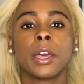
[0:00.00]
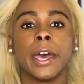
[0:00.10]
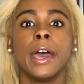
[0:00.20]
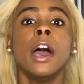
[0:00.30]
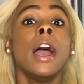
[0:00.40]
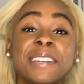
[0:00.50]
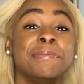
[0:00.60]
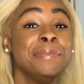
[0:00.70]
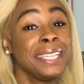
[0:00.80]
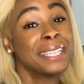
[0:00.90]
Okay,
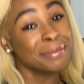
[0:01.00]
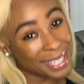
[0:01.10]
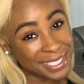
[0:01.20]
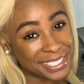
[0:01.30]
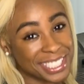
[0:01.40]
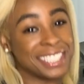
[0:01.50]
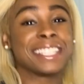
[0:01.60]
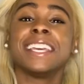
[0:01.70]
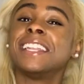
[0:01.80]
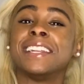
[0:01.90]
Memoji is
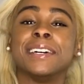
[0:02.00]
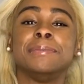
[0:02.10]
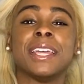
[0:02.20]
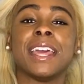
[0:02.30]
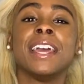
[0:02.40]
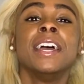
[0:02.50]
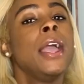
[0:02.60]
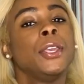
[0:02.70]
getting an update.